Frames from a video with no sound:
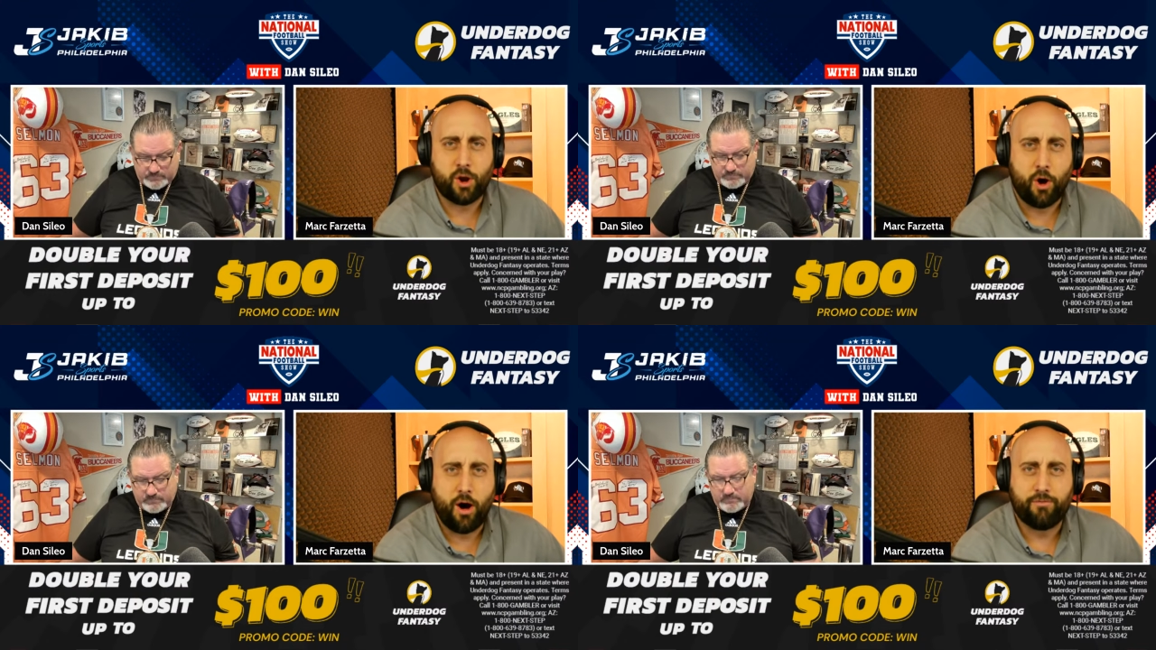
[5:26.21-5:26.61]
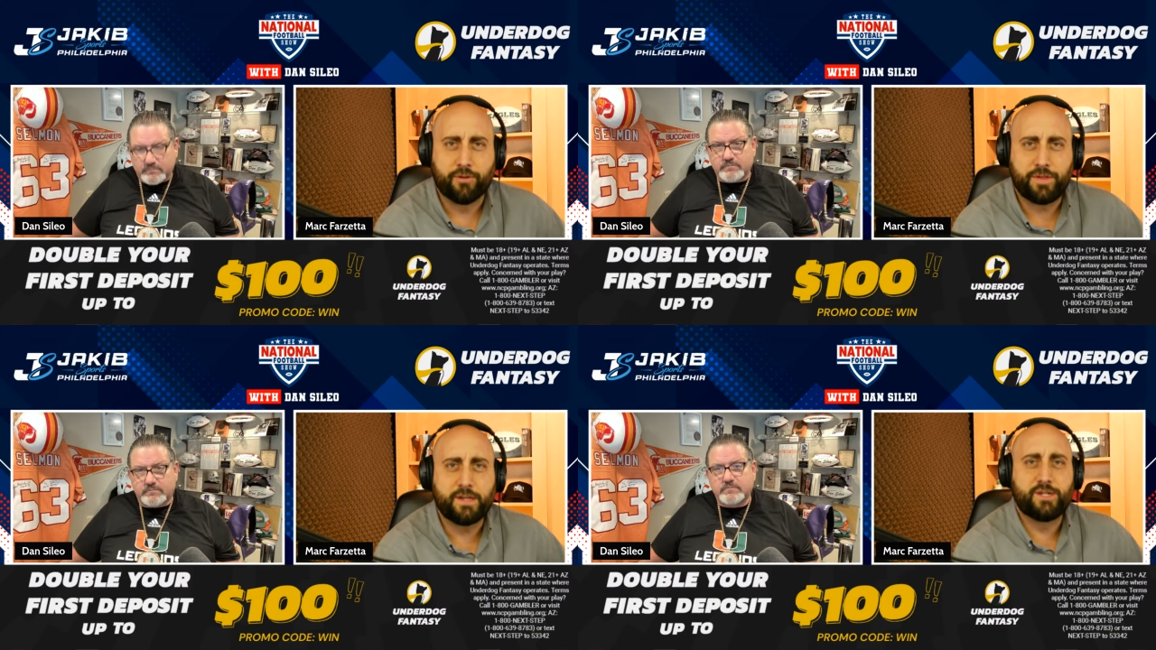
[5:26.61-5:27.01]
Speaker 1: awful
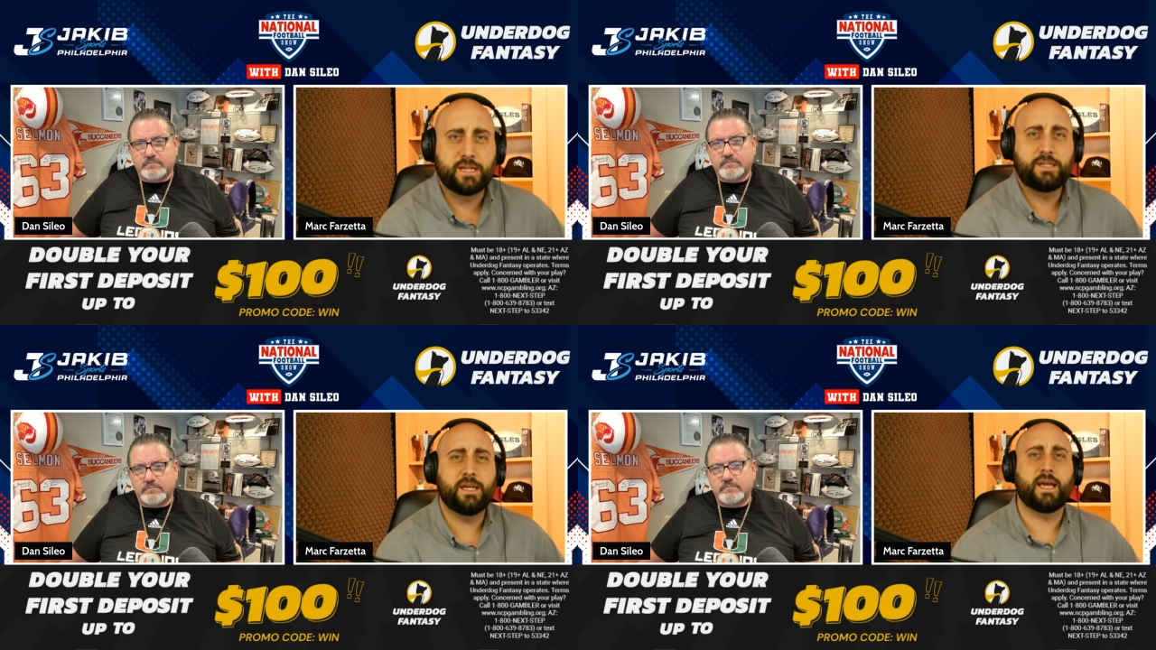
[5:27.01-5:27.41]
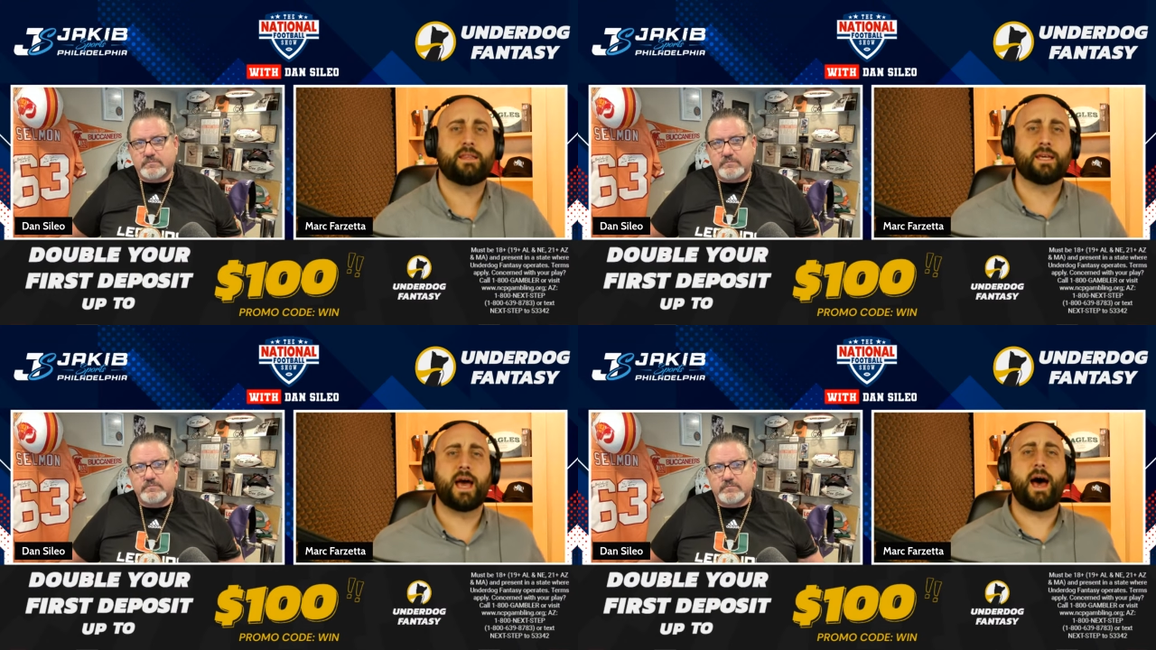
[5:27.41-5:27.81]
thing just to get the
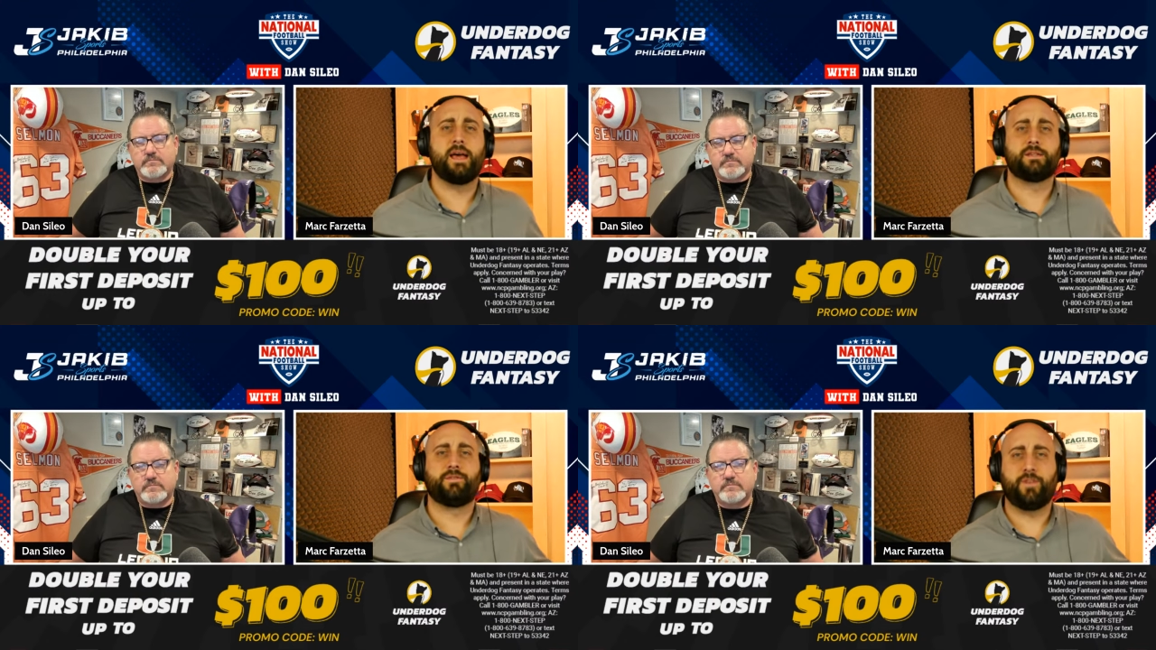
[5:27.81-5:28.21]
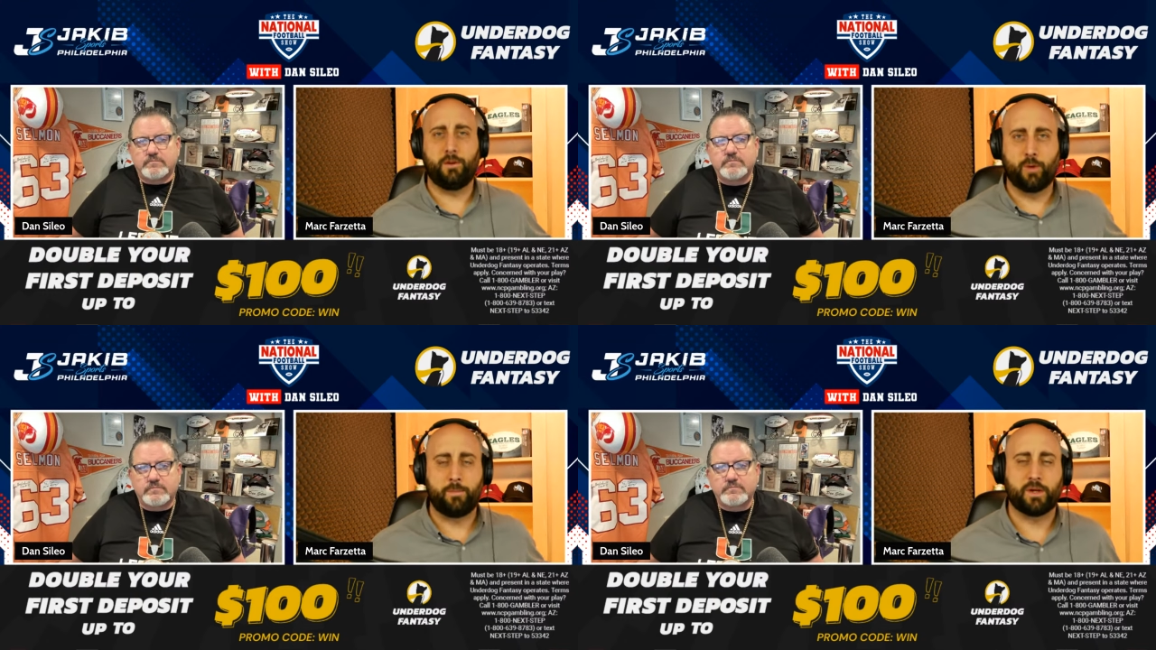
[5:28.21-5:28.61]
guys' feet
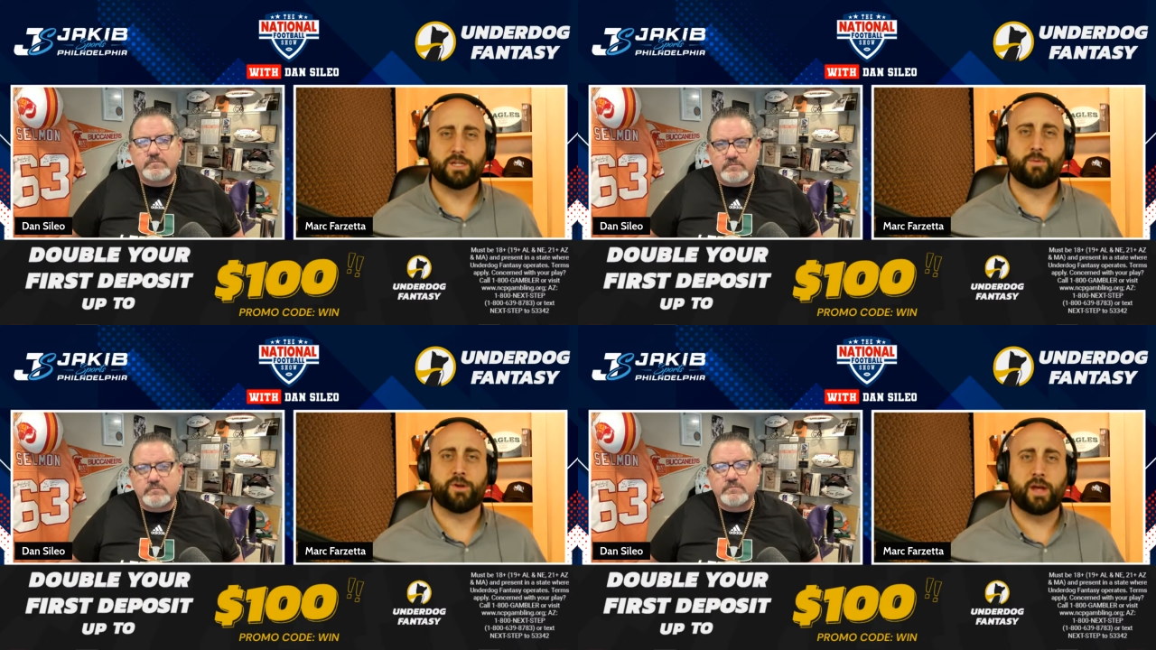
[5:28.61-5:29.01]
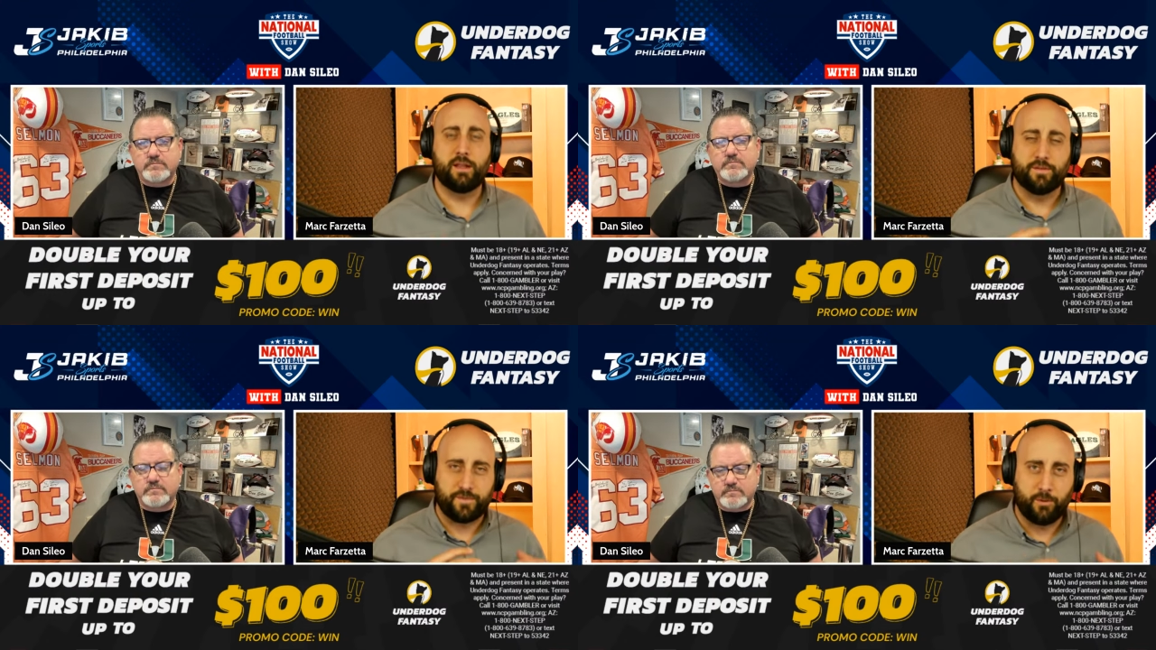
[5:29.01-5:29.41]
wet because when you're getting
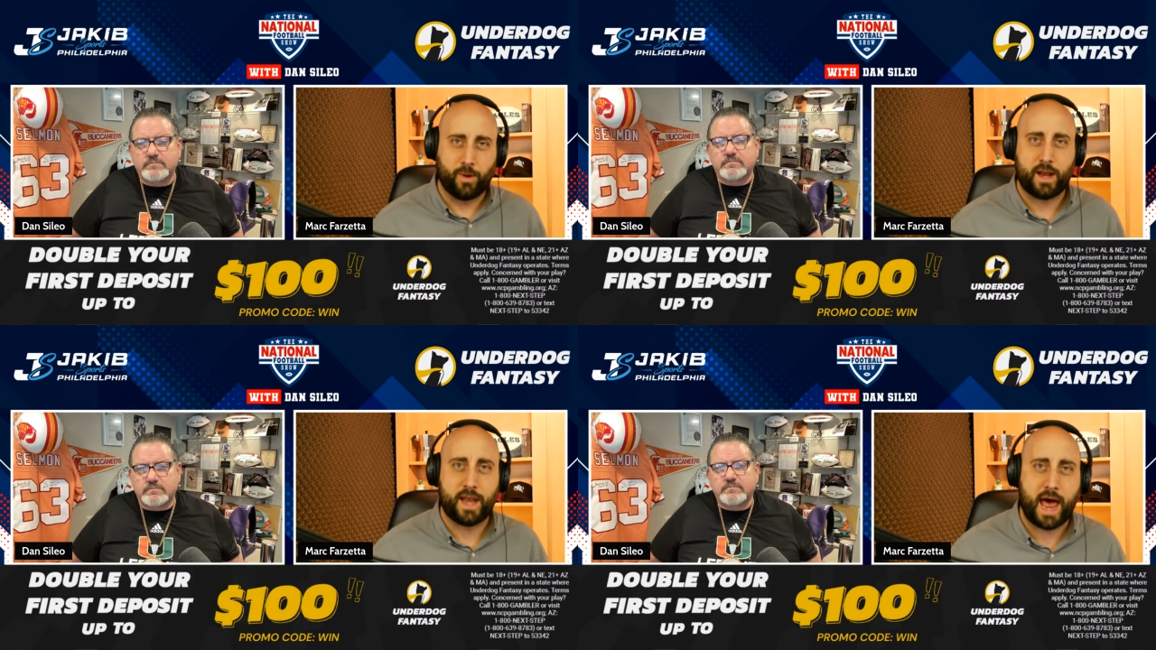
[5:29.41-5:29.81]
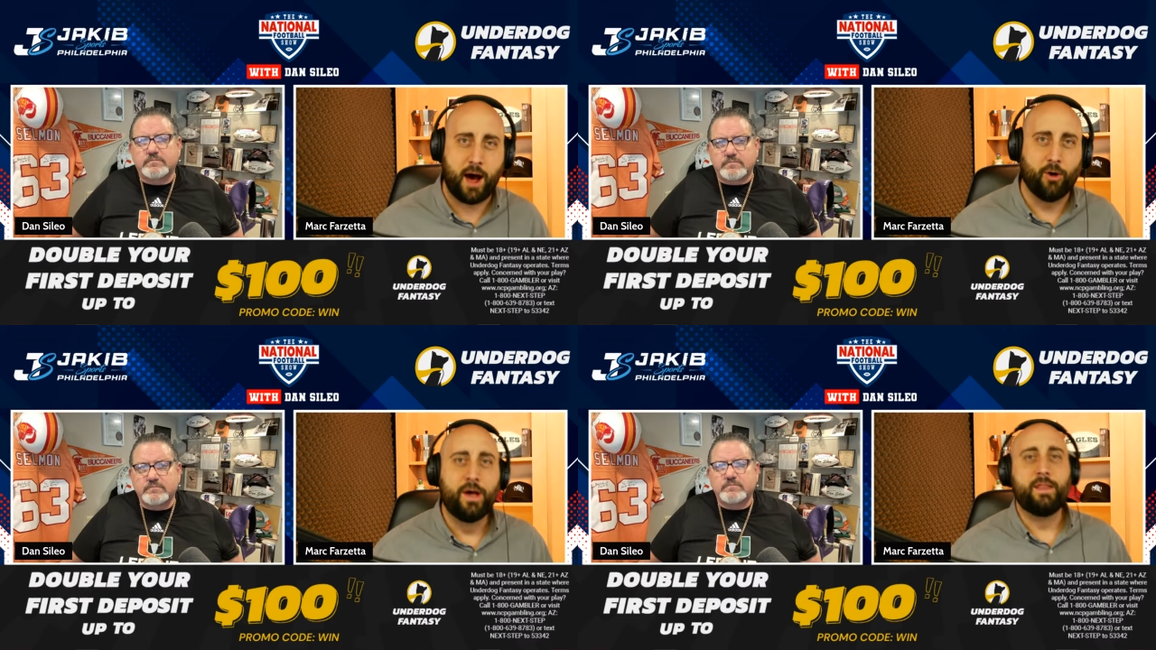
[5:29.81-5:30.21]
their feet wet now,